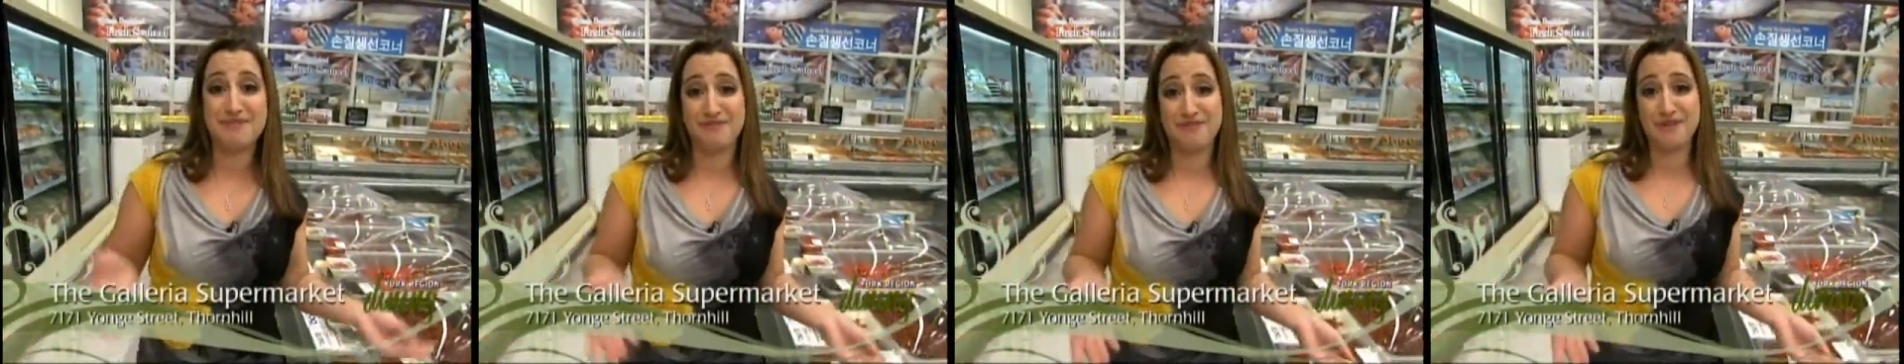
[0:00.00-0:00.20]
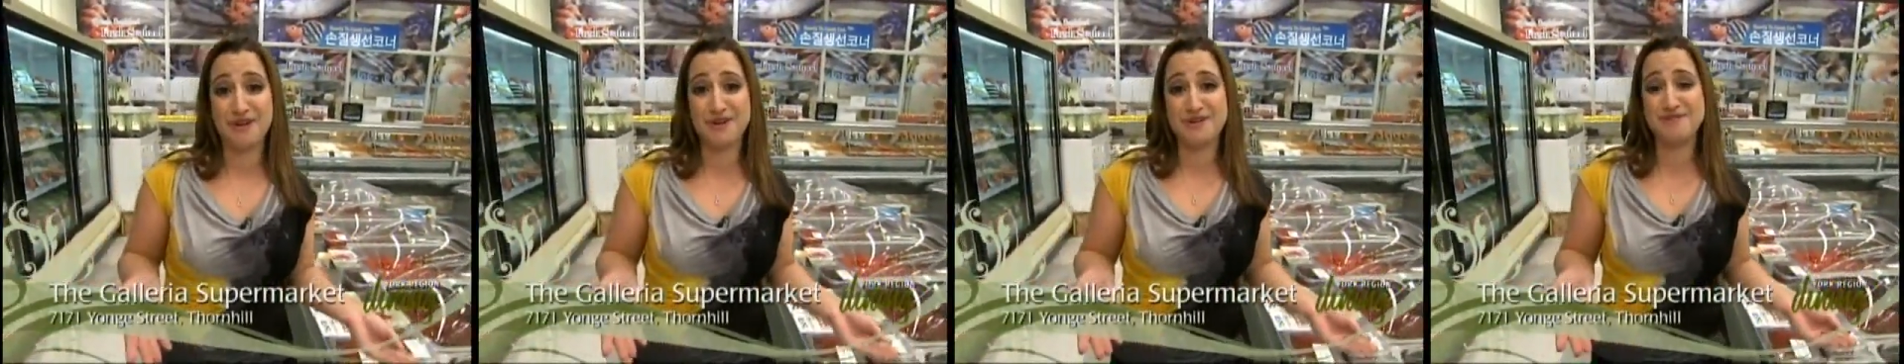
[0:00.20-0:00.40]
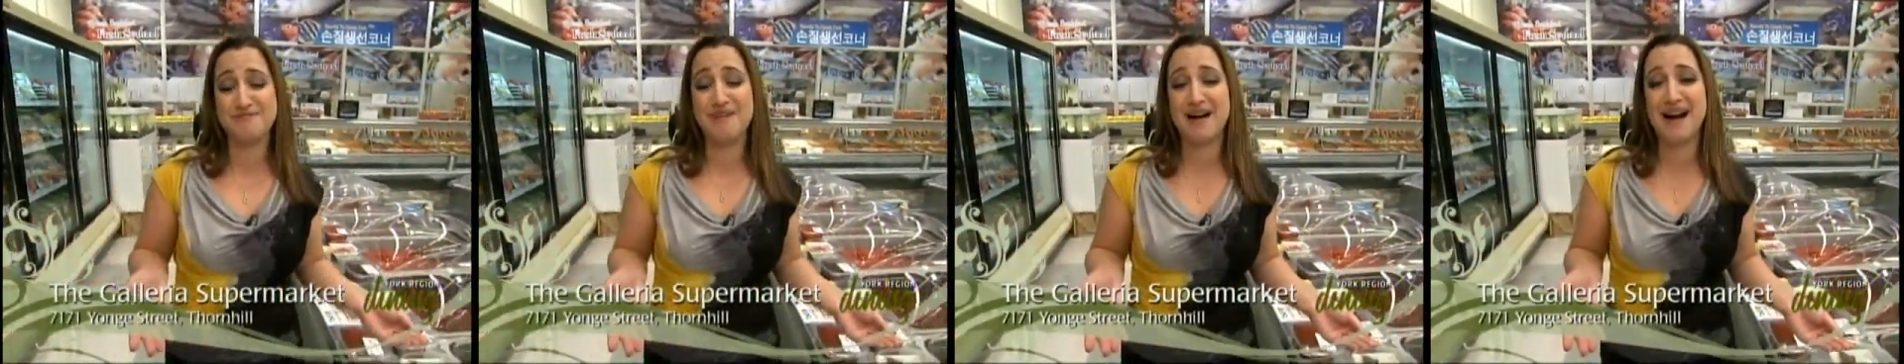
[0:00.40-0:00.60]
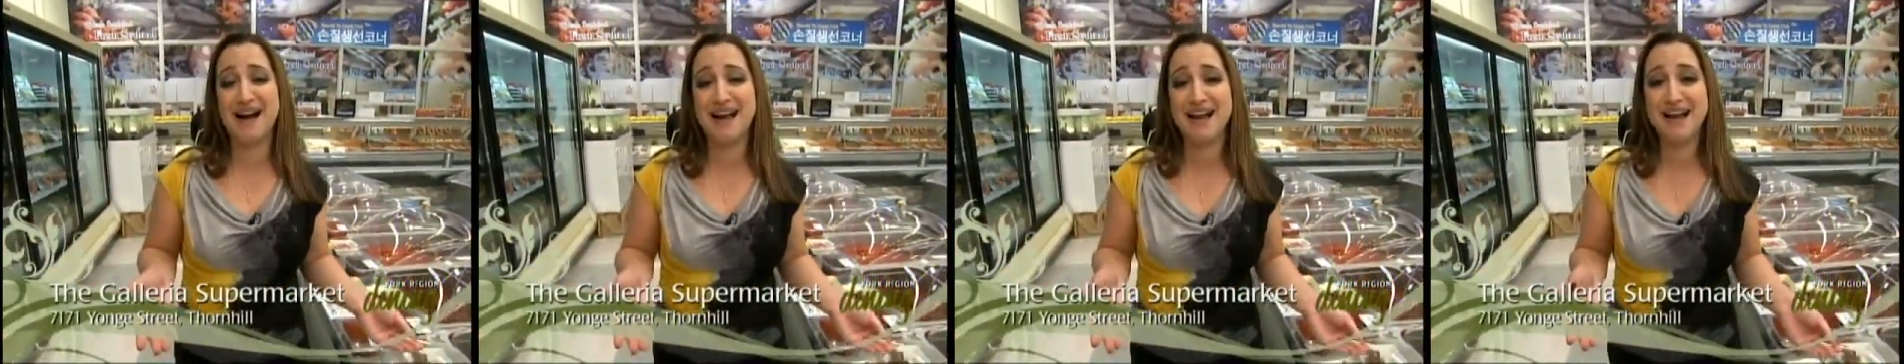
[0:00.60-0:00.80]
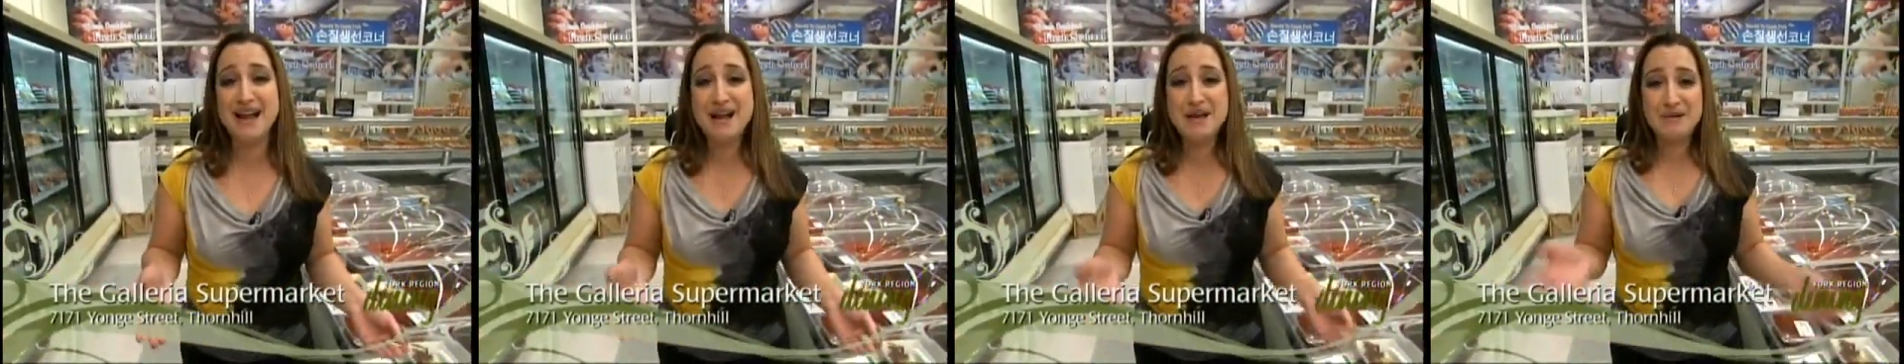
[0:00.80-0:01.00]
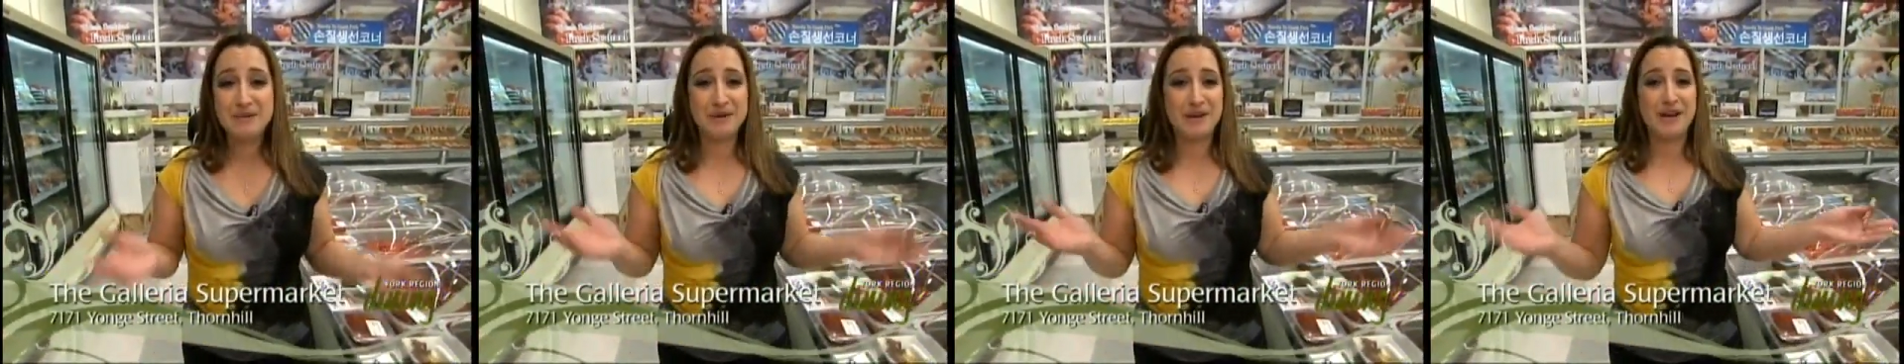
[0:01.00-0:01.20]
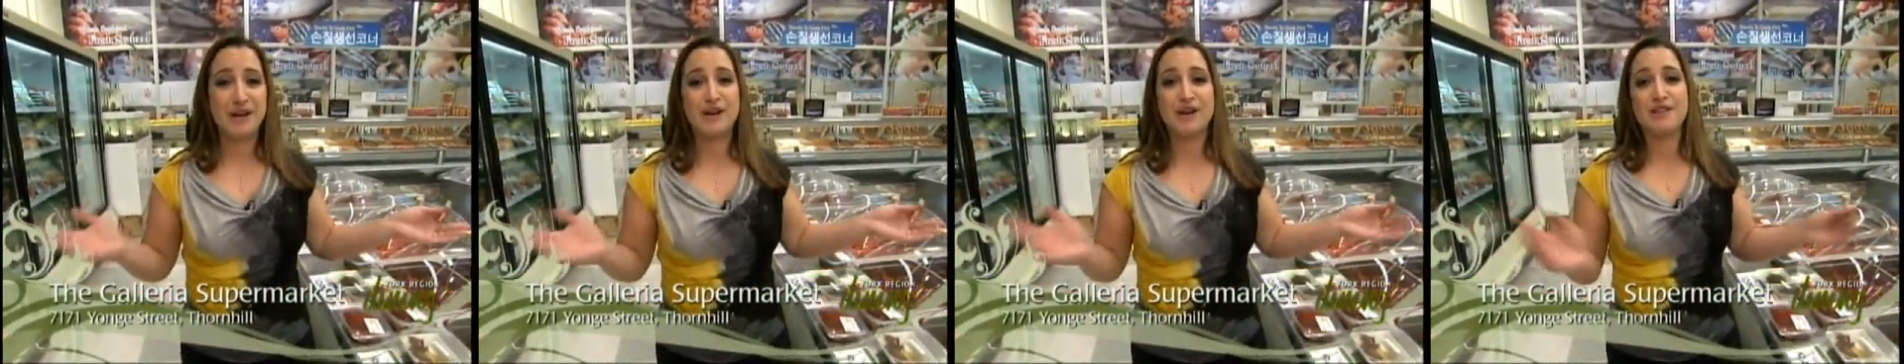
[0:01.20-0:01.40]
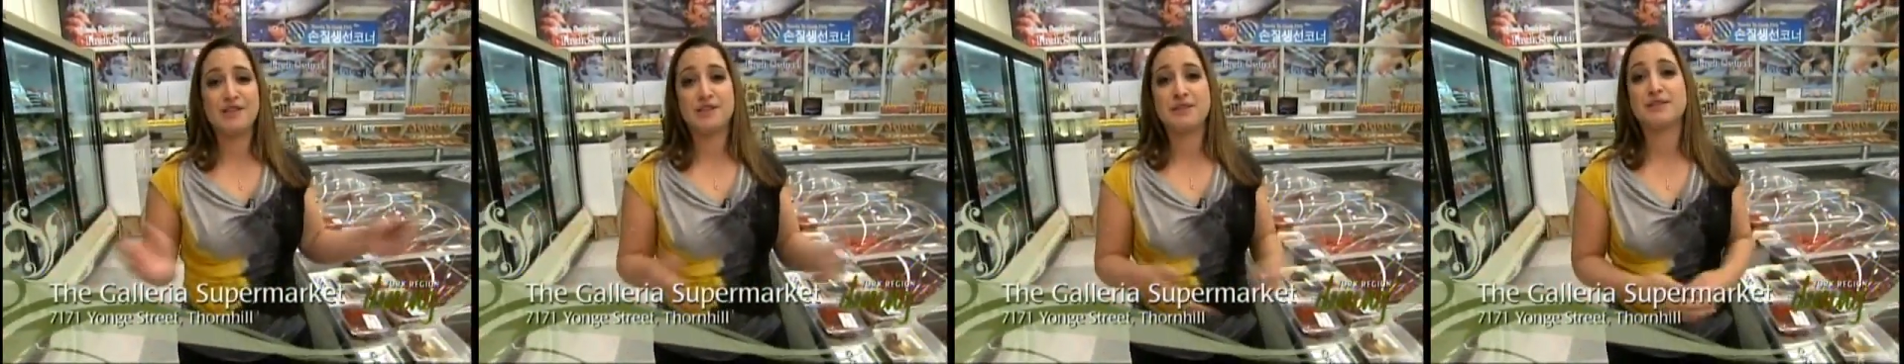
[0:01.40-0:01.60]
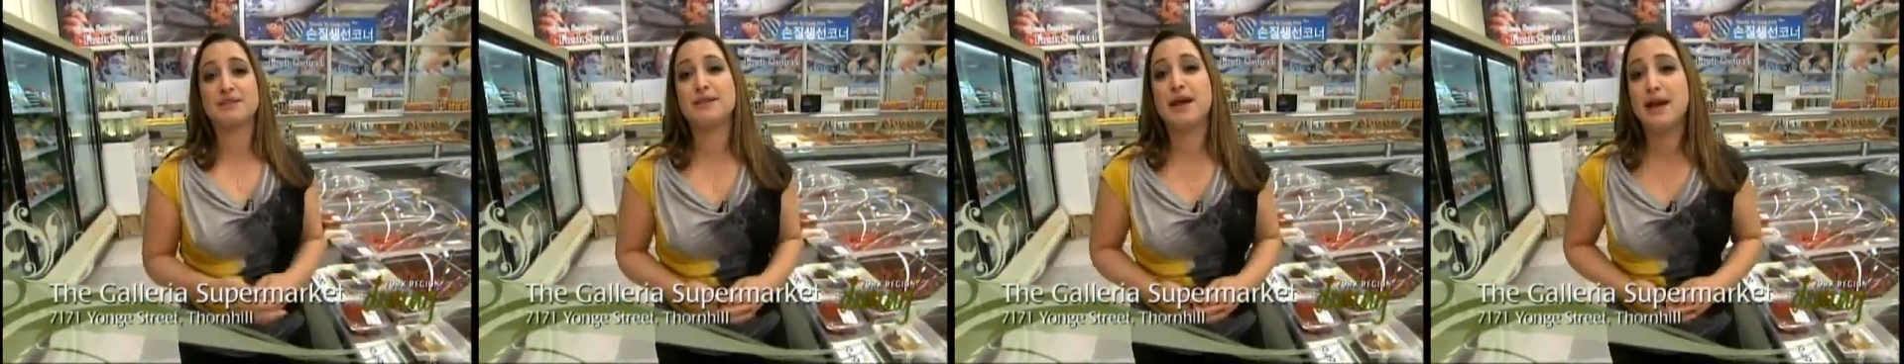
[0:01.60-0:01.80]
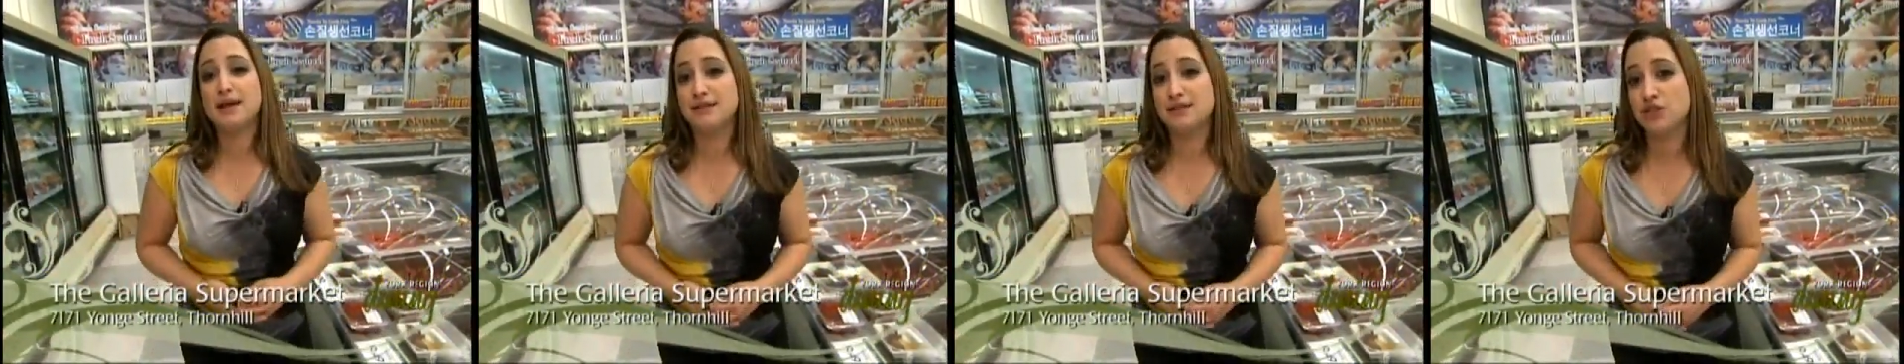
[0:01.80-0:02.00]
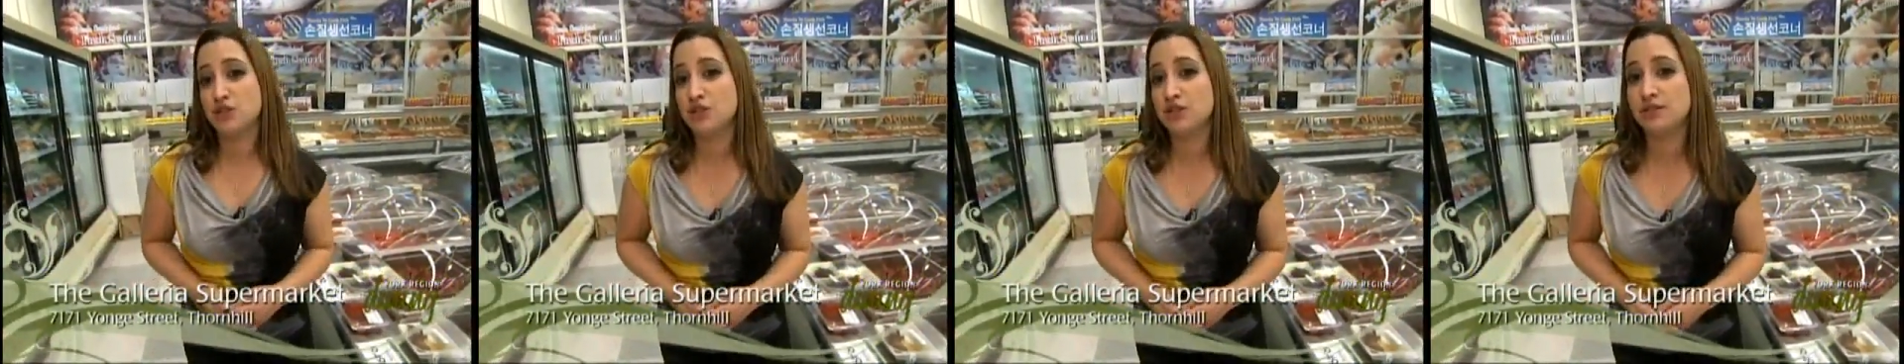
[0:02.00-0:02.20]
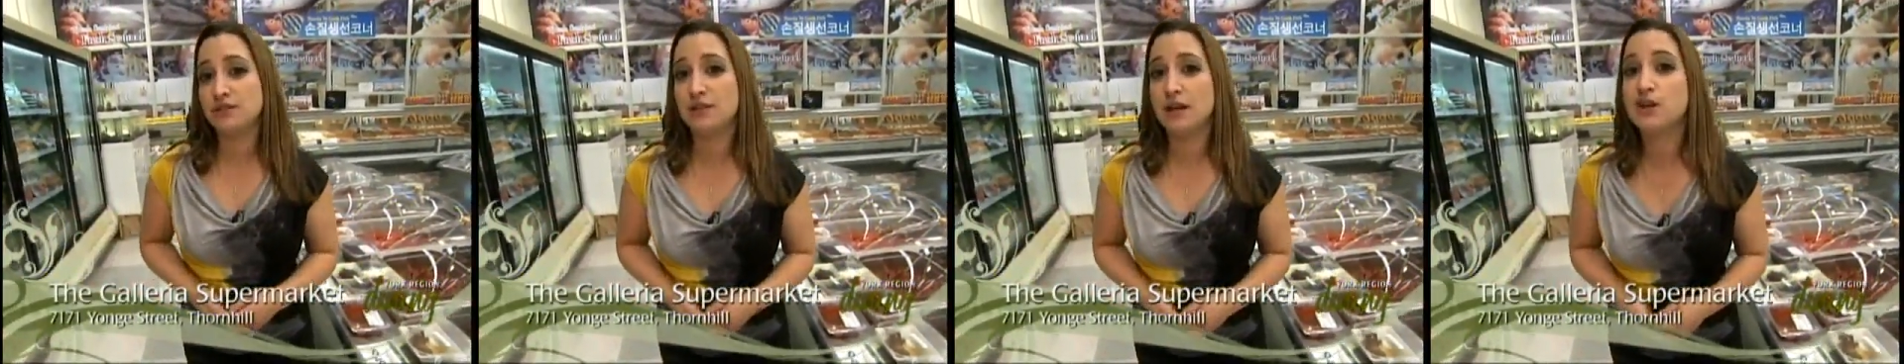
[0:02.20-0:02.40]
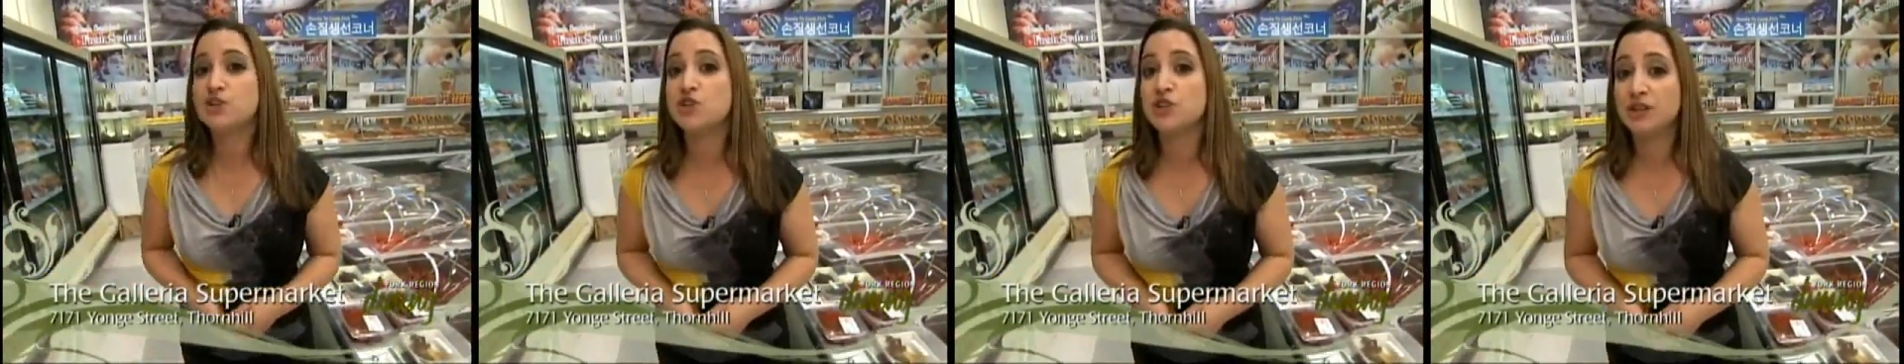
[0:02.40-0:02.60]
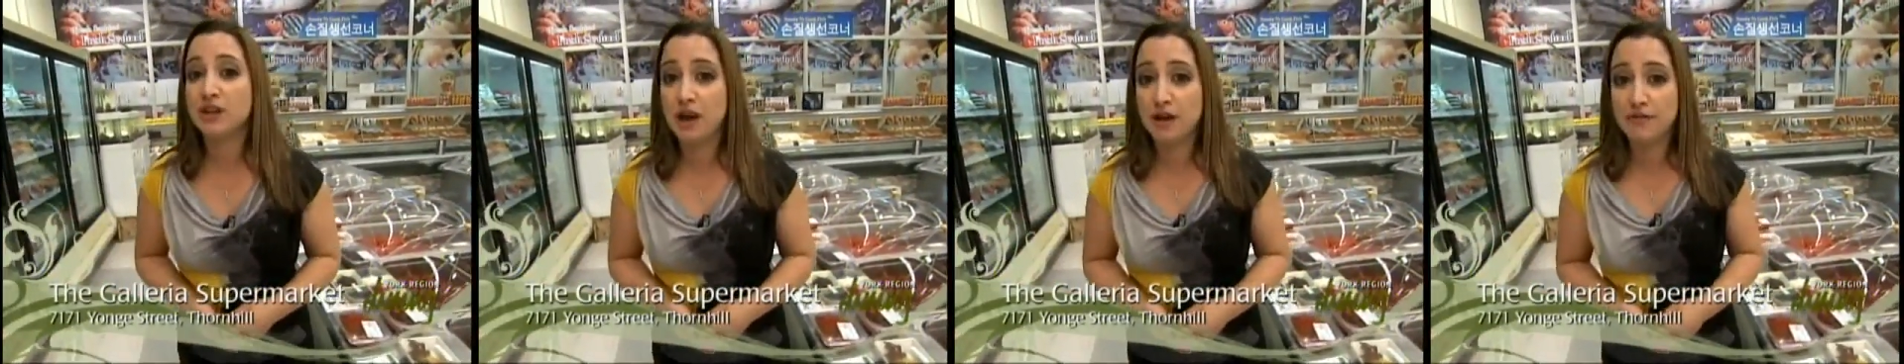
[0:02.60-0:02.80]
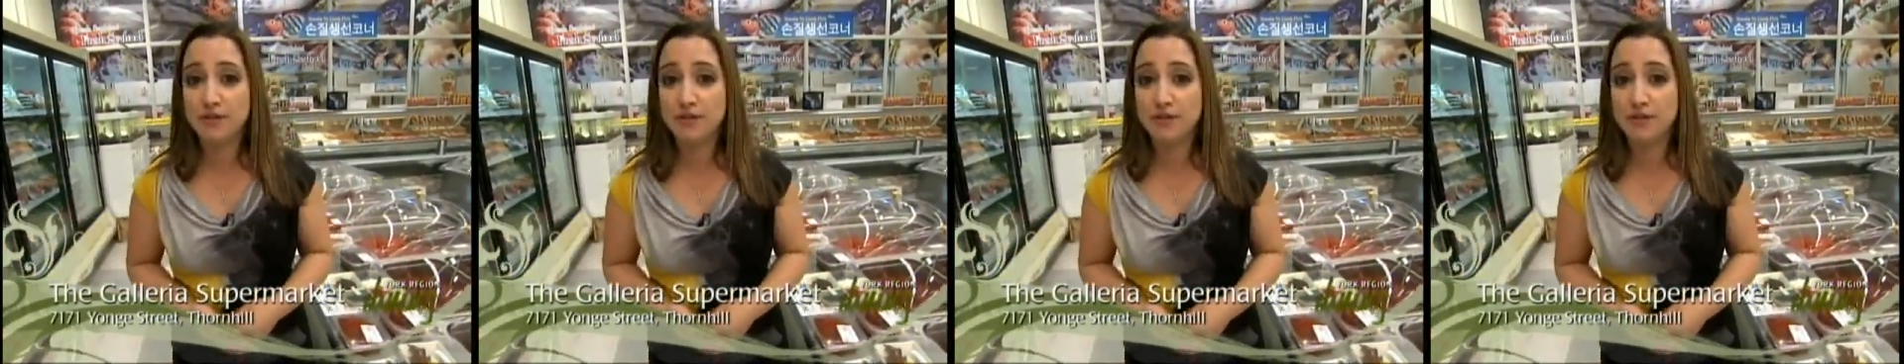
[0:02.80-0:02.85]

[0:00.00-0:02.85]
before you buy. We're here in the side dishes section